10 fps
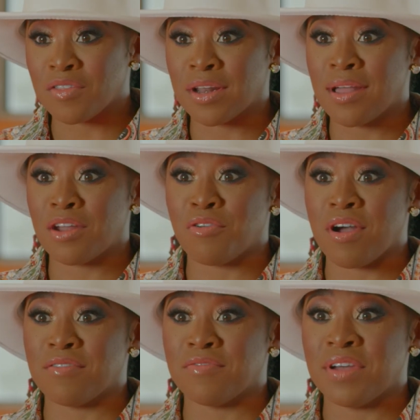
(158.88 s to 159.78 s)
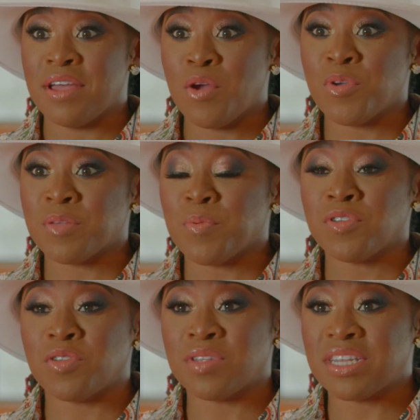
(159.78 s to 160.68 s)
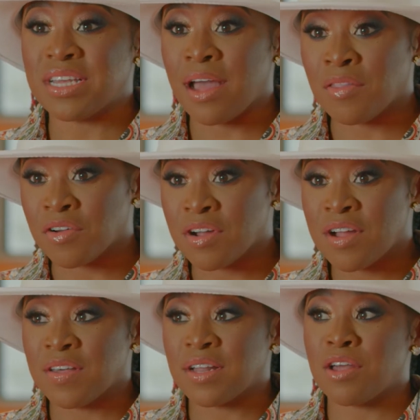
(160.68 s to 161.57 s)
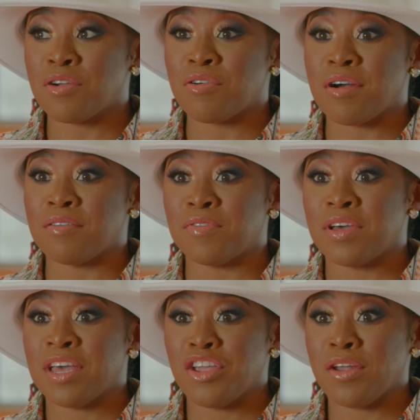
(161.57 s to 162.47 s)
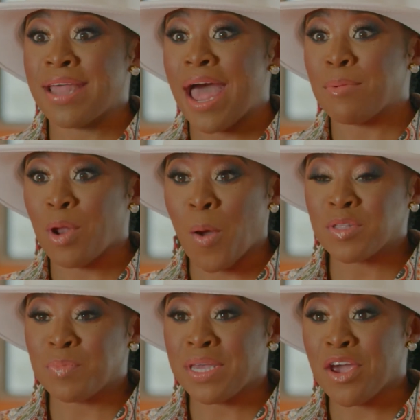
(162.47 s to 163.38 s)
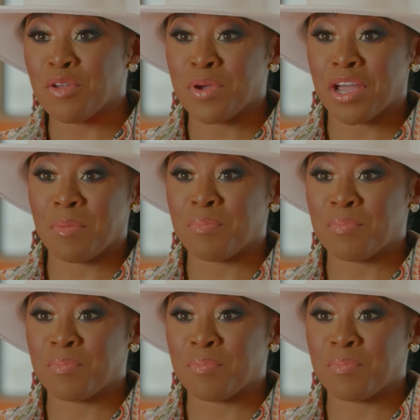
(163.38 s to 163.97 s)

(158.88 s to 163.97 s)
the clutter of we're supposed to do this together, the clutter of your dad will always be here to pick